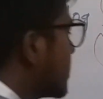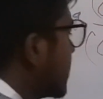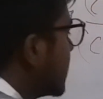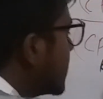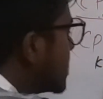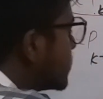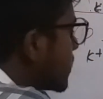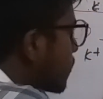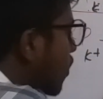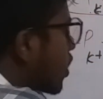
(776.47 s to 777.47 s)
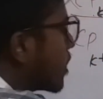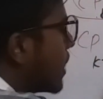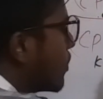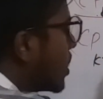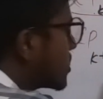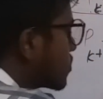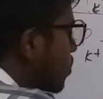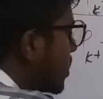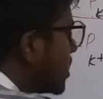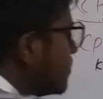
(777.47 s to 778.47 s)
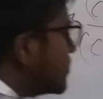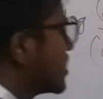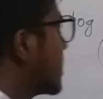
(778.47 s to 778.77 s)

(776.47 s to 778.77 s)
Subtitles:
then it is being followed by what? Sodium,